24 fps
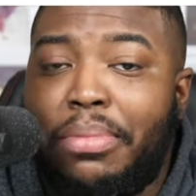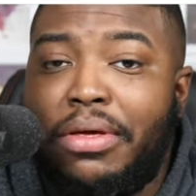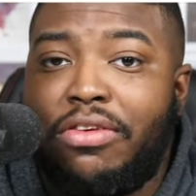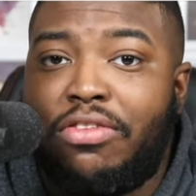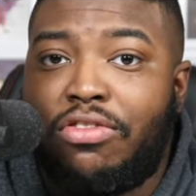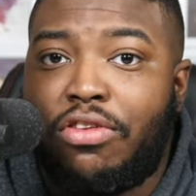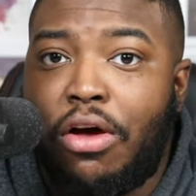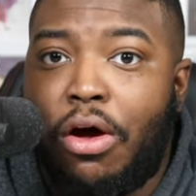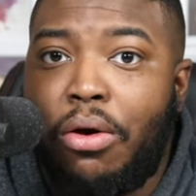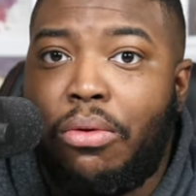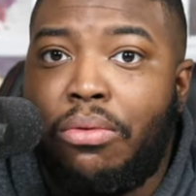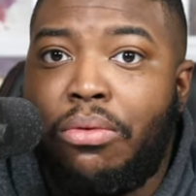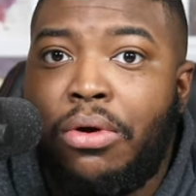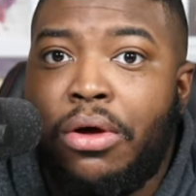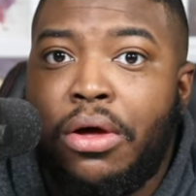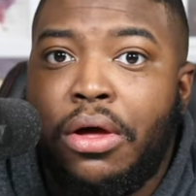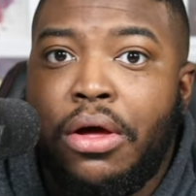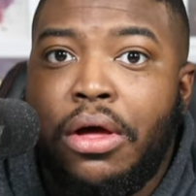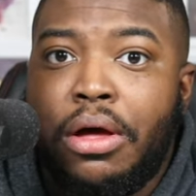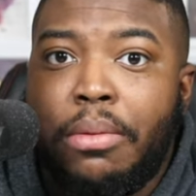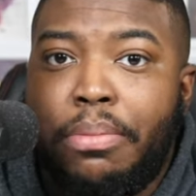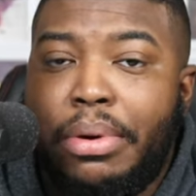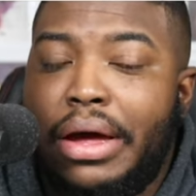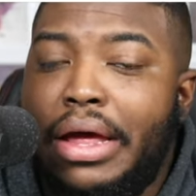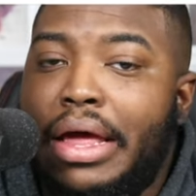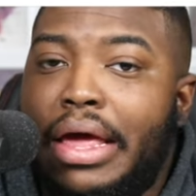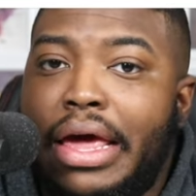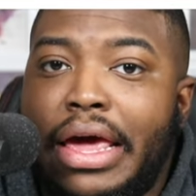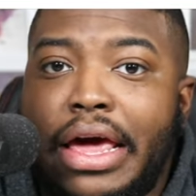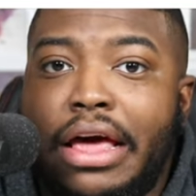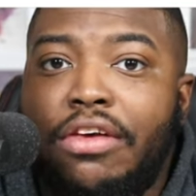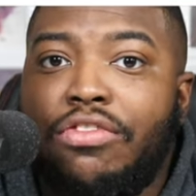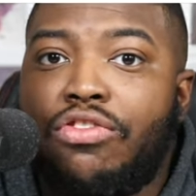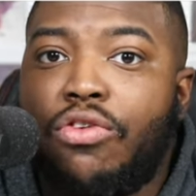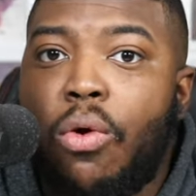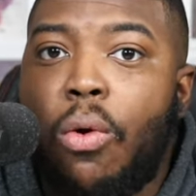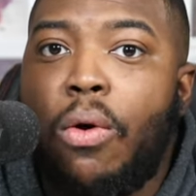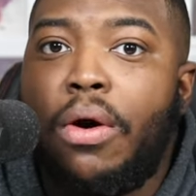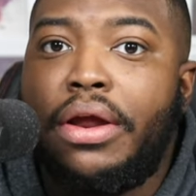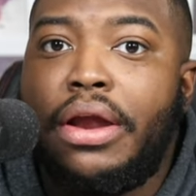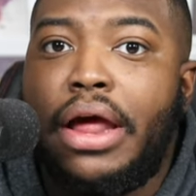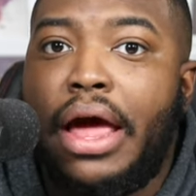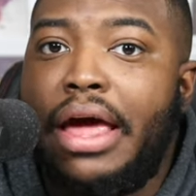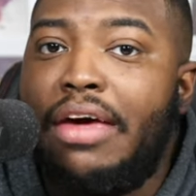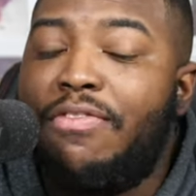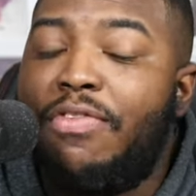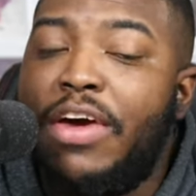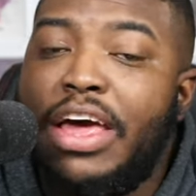so, but he is going
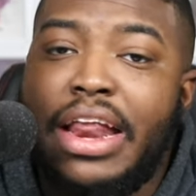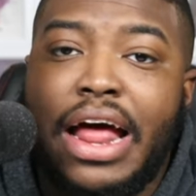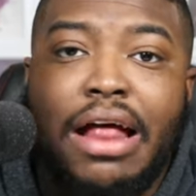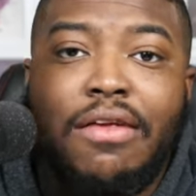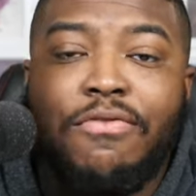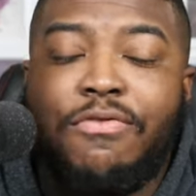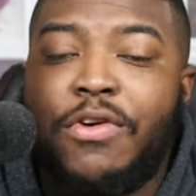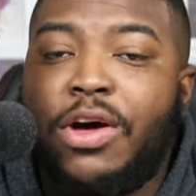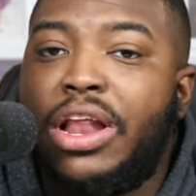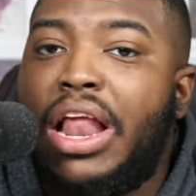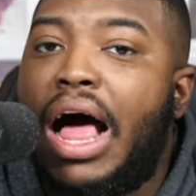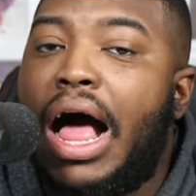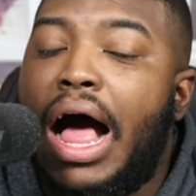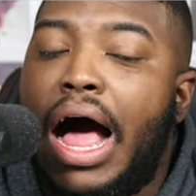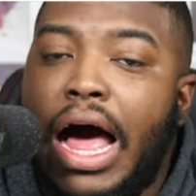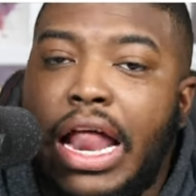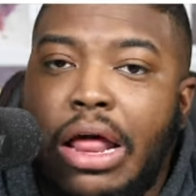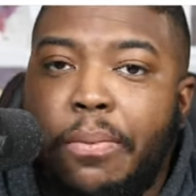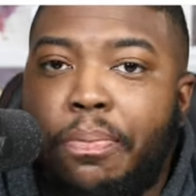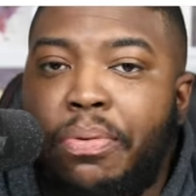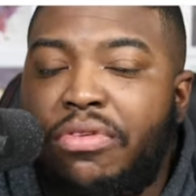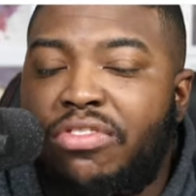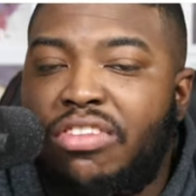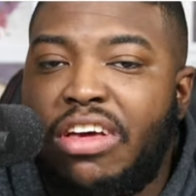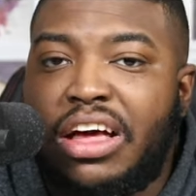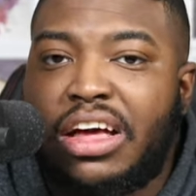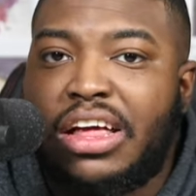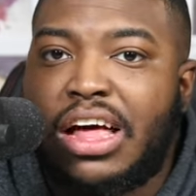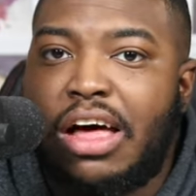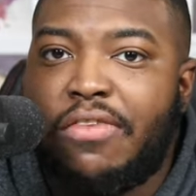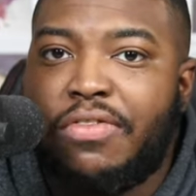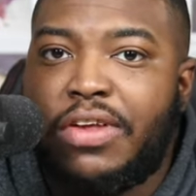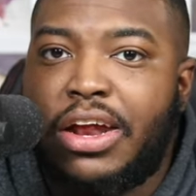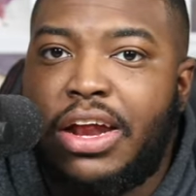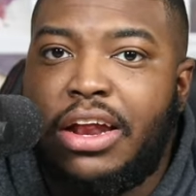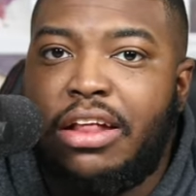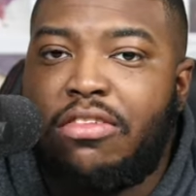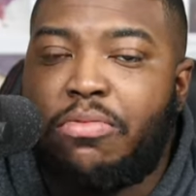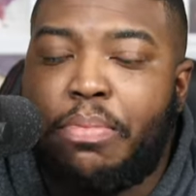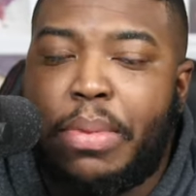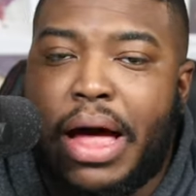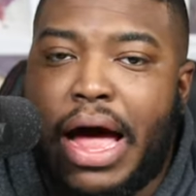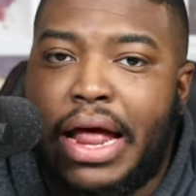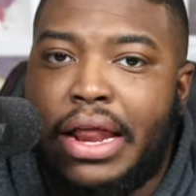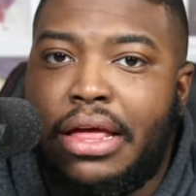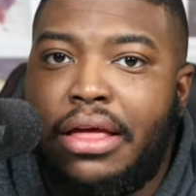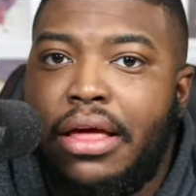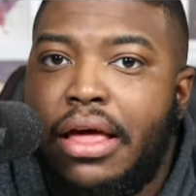to, if he doesn't feel 100% confident in his
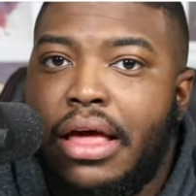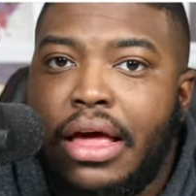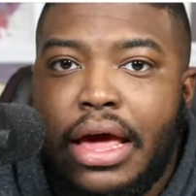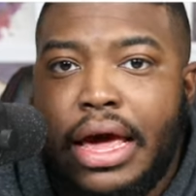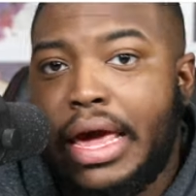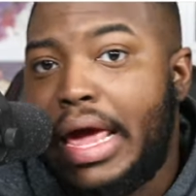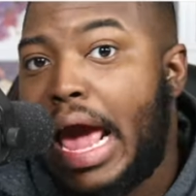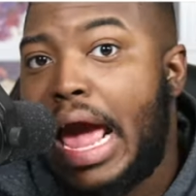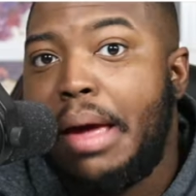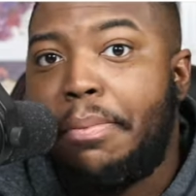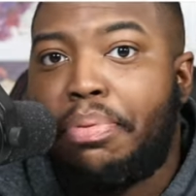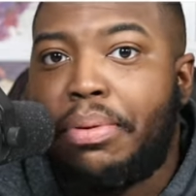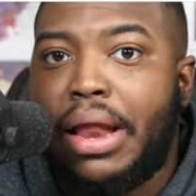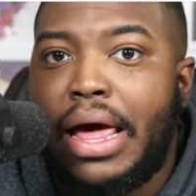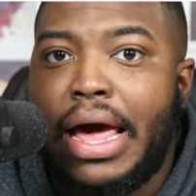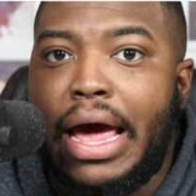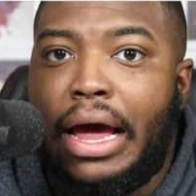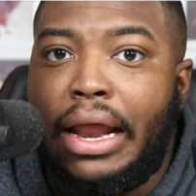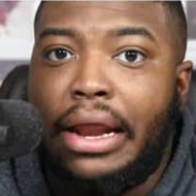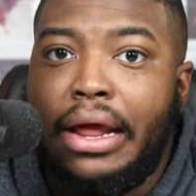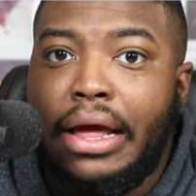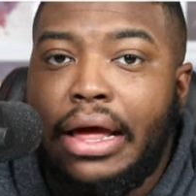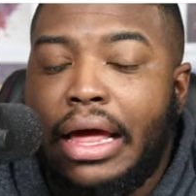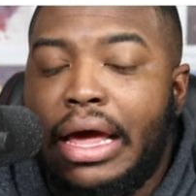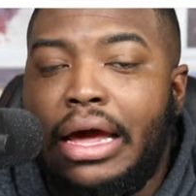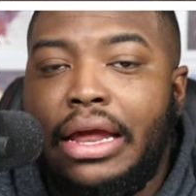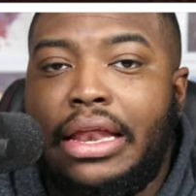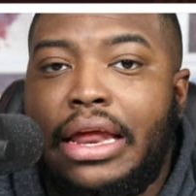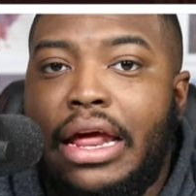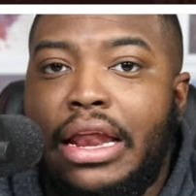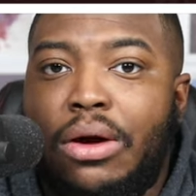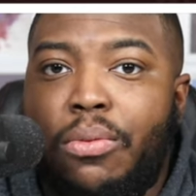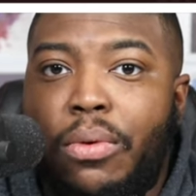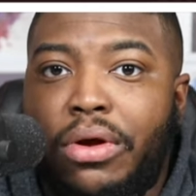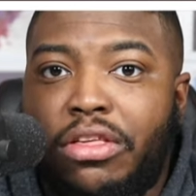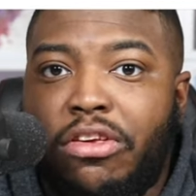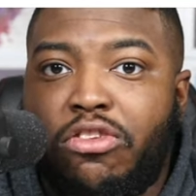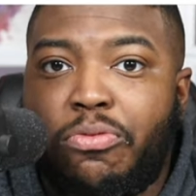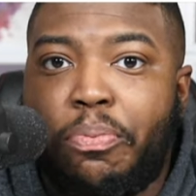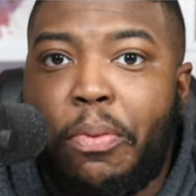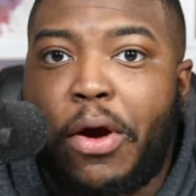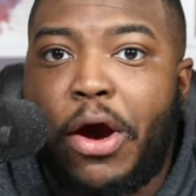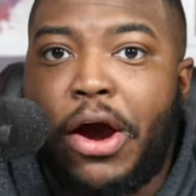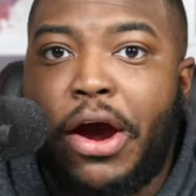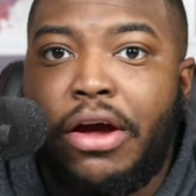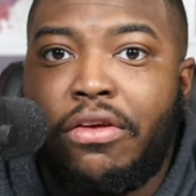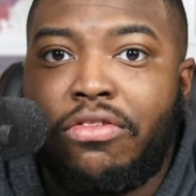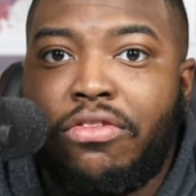body, he ain't playing. He did it with the
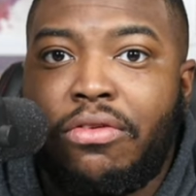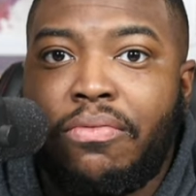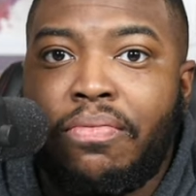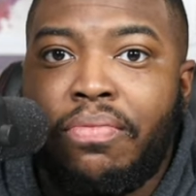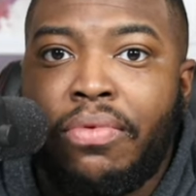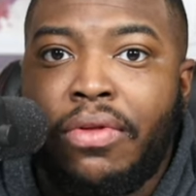Spurs.